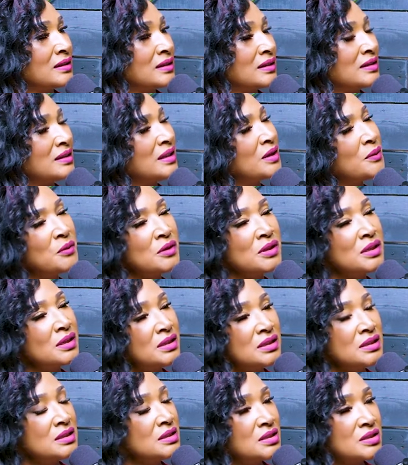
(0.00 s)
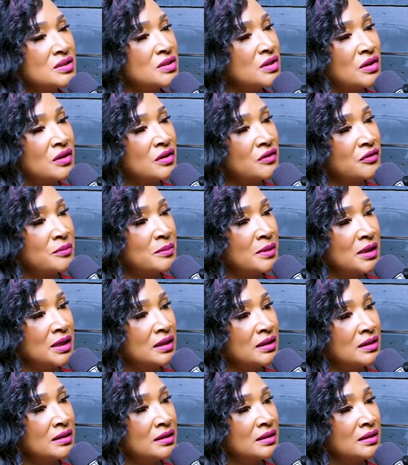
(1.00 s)
that really didn't deserve
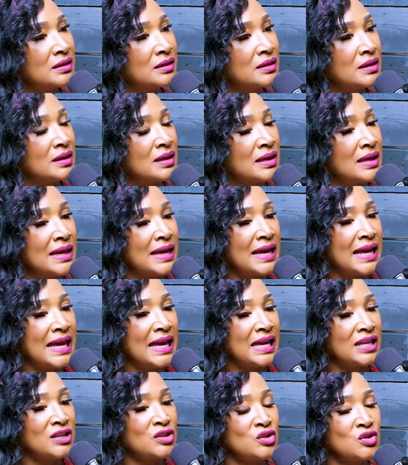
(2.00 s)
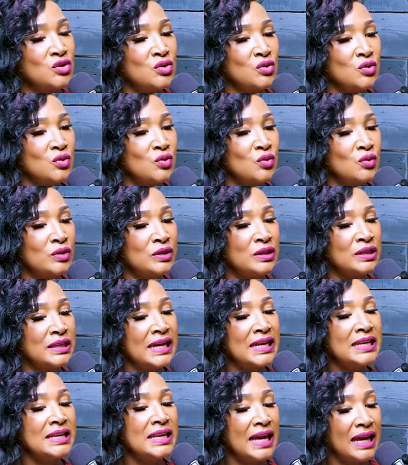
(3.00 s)
me, and to
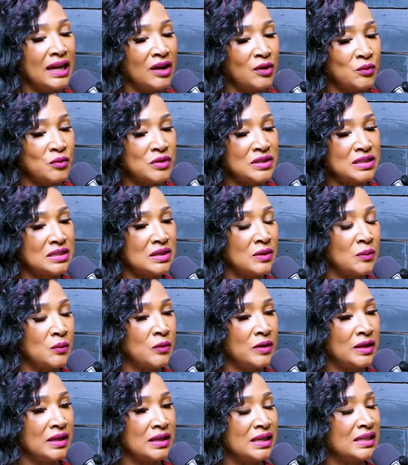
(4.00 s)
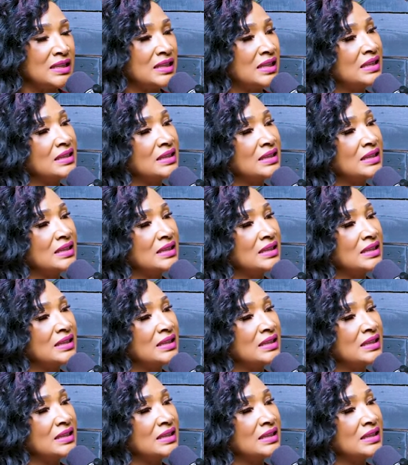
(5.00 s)
lay down with someone and then